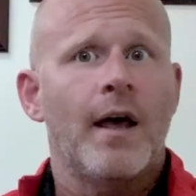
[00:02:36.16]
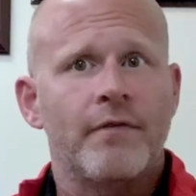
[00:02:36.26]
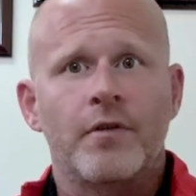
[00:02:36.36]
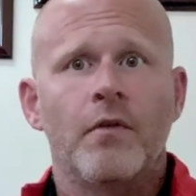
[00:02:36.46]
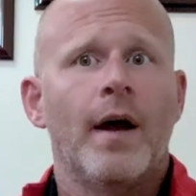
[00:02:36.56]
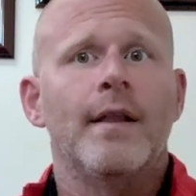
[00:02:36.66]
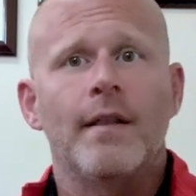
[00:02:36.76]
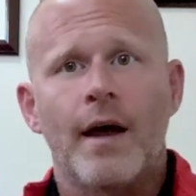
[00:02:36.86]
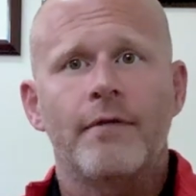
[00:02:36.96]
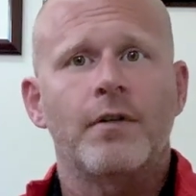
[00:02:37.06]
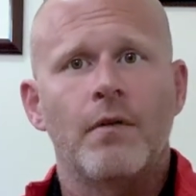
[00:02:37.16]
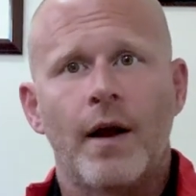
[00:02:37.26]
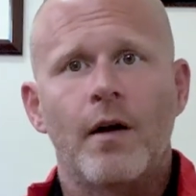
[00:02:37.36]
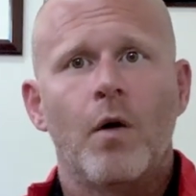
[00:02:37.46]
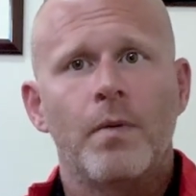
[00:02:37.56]
left and right,
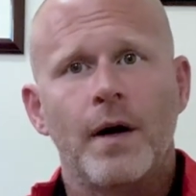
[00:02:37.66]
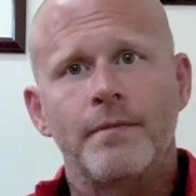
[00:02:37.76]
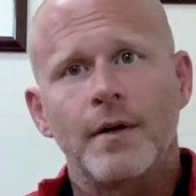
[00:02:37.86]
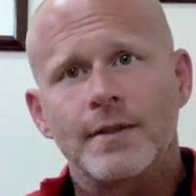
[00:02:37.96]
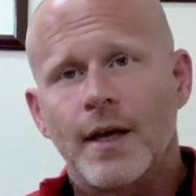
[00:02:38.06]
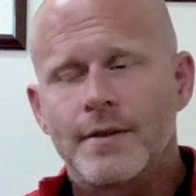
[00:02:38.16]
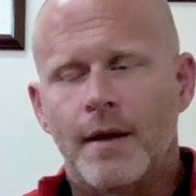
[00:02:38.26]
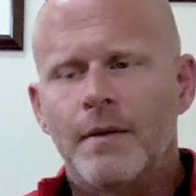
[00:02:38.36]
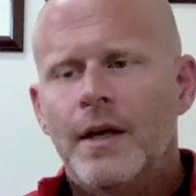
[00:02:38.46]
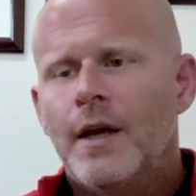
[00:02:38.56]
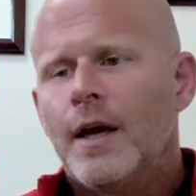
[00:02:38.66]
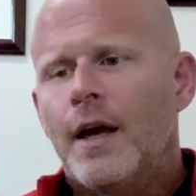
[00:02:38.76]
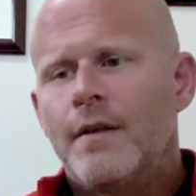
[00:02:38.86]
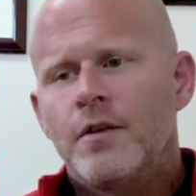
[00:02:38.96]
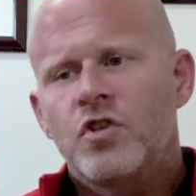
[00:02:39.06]
open up their SIs up.
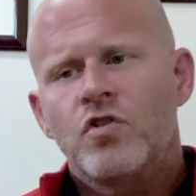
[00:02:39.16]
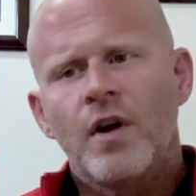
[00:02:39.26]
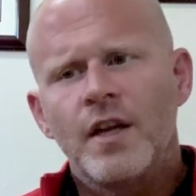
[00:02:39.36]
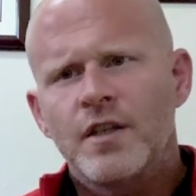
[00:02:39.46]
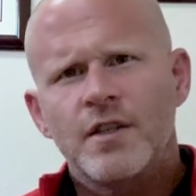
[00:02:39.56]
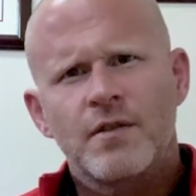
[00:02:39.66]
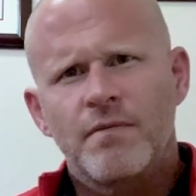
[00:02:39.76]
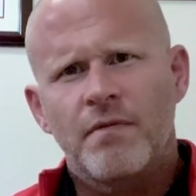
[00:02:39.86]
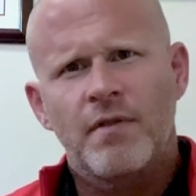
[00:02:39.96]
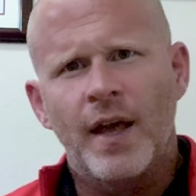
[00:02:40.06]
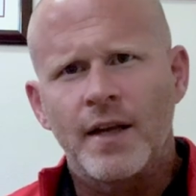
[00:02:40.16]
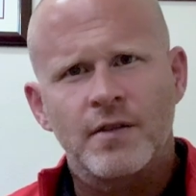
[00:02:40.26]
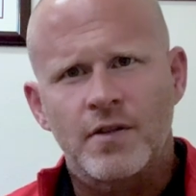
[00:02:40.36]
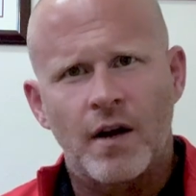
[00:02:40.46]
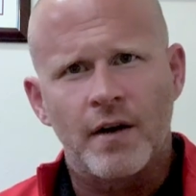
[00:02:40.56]
And the strangest
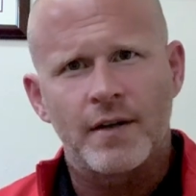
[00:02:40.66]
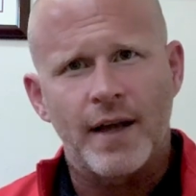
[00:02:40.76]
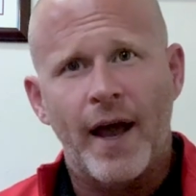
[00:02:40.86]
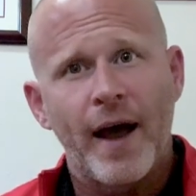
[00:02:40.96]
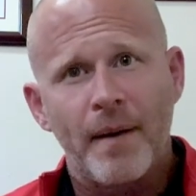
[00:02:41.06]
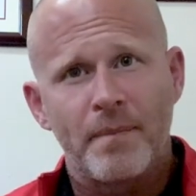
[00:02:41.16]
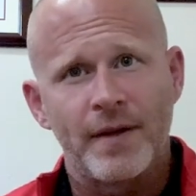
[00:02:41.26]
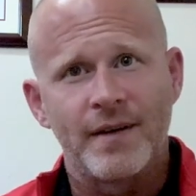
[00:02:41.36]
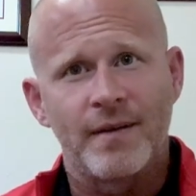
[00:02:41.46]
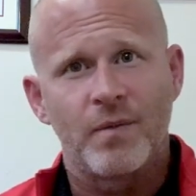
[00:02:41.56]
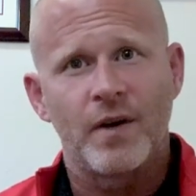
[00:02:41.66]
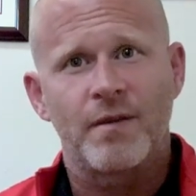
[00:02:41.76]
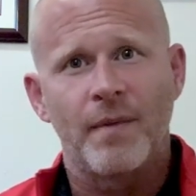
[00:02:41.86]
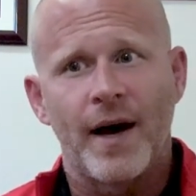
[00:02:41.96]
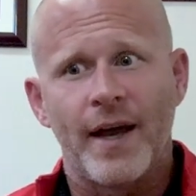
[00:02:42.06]
things started to happen
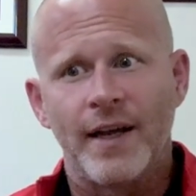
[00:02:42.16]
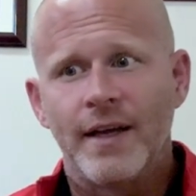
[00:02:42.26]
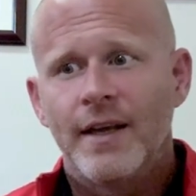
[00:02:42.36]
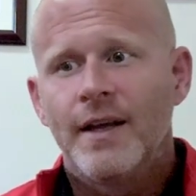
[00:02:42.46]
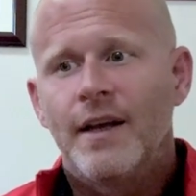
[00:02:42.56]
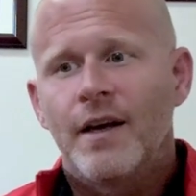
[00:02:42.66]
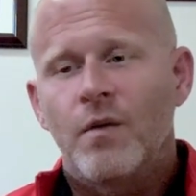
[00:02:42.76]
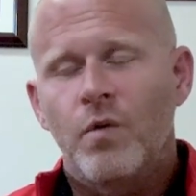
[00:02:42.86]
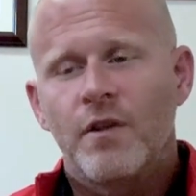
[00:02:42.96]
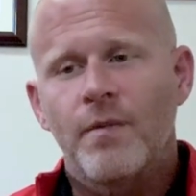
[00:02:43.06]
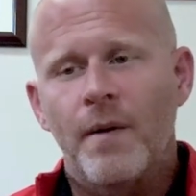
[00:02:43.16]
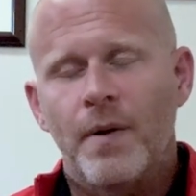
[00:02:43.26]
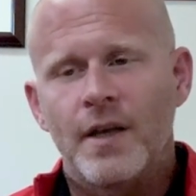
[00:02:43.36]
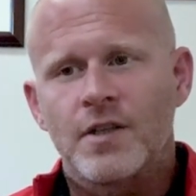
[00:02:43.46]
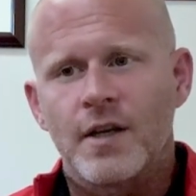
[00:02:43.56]
with my
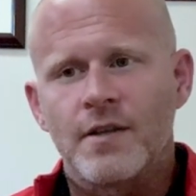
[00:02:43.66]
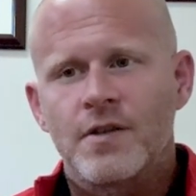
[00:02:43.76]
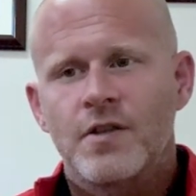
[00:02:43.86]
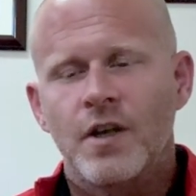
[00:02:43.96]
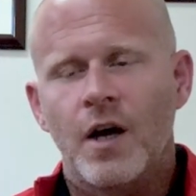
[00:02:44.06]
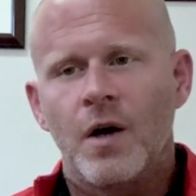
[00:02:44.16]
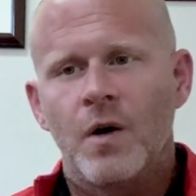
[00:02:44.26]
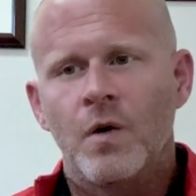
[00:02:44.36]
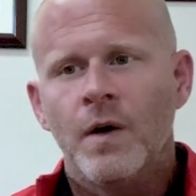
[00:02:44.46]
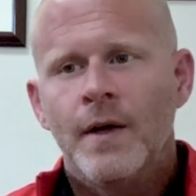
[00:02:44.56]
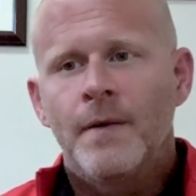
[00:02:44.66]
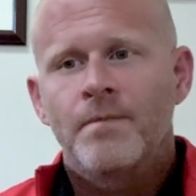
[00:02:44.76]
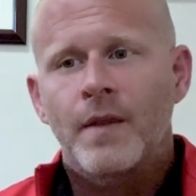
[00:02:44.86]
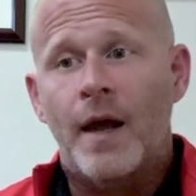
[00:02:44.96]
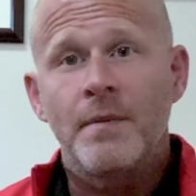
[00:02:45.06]
patients. So,
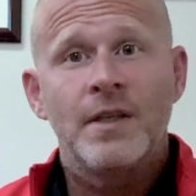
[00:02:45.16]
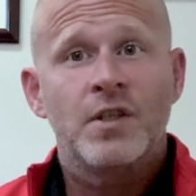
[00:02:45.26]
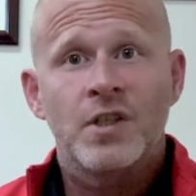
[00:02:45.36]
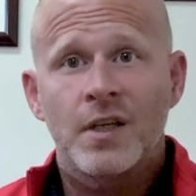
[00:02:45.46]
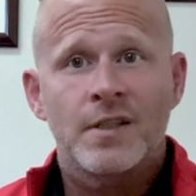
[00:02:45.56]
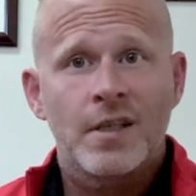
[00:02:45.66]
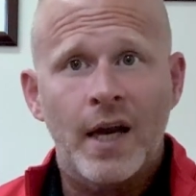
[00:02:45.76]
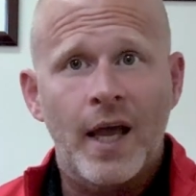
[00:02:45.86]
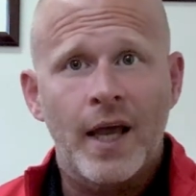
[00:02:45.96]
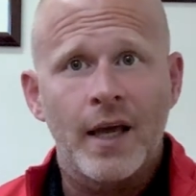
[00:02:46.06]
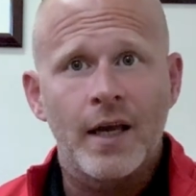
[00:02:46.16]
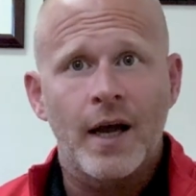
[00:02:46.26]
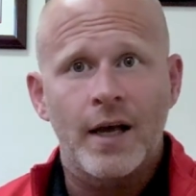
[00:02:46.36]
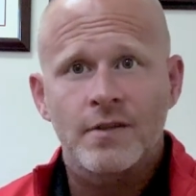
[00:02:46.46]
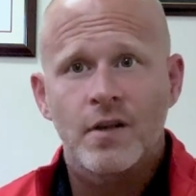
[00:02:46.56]
just today,
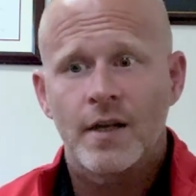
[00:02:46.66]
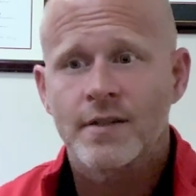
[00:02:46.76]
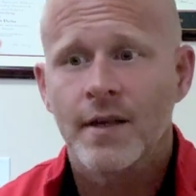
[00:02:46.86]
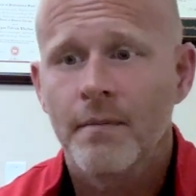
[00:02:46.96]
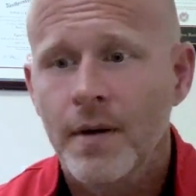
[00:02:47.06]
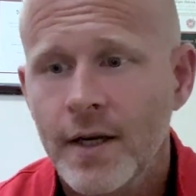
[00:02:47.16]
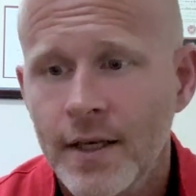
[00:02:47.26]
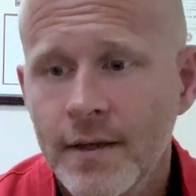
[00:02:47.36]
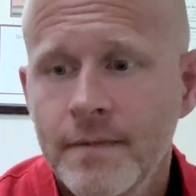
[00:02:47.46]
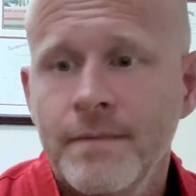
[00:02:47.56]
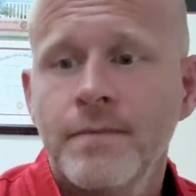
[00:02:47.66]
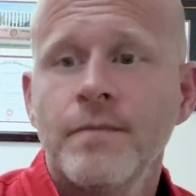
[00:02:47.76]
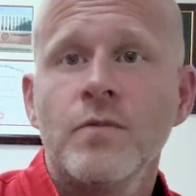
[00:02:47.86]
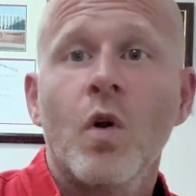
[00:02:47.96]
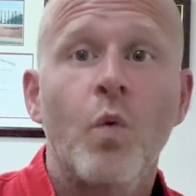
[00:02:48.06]
I saw somebody
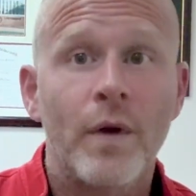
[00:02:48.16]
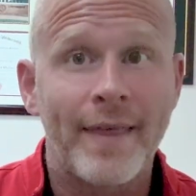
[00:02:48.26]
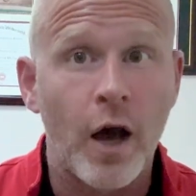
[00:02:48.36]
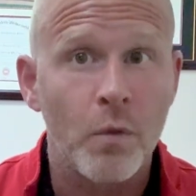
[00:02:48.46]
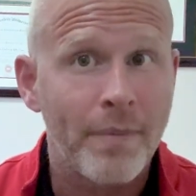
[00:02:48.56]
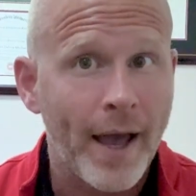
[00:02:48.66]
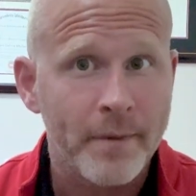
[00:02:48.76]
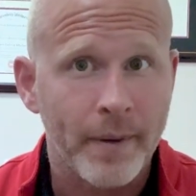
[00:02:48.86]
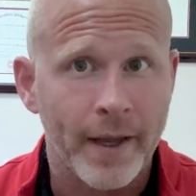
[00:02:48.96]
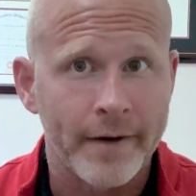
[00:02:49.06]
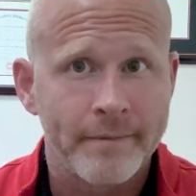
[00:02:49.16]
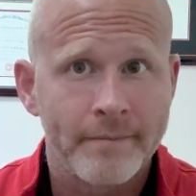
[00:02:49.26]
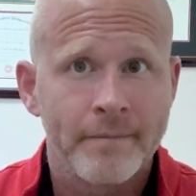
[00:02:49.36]
without back pain